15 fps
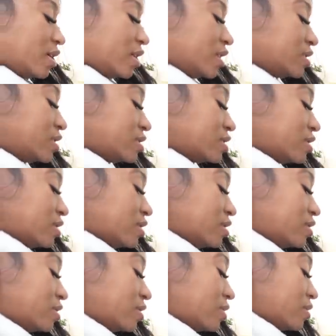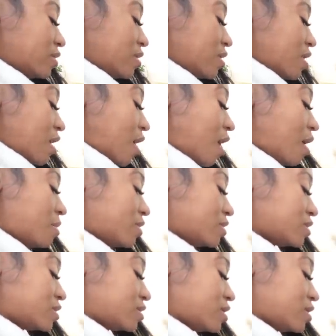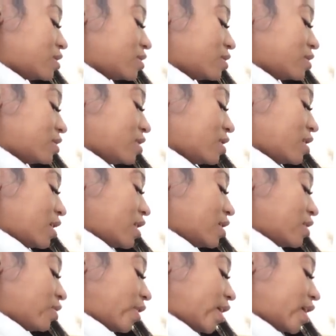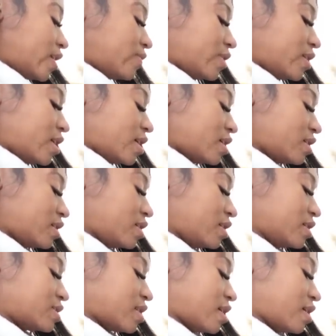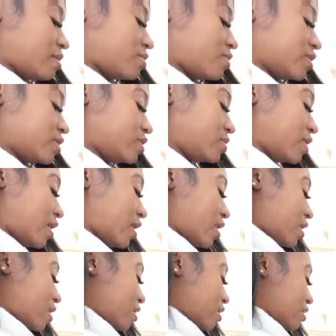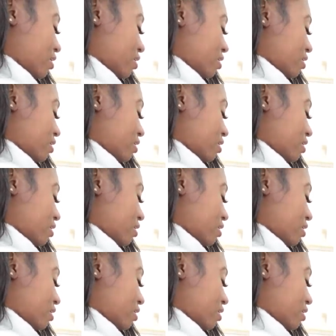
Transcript: This is the almost grand finale is I'm going to add